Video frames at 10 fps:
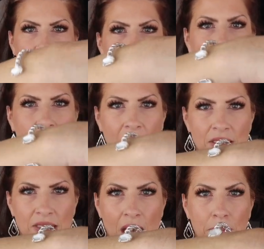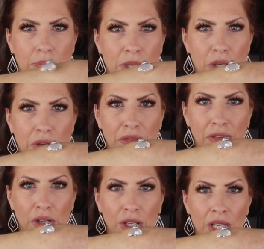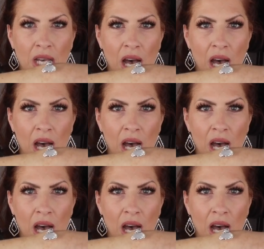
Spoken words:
and then it has that beautiful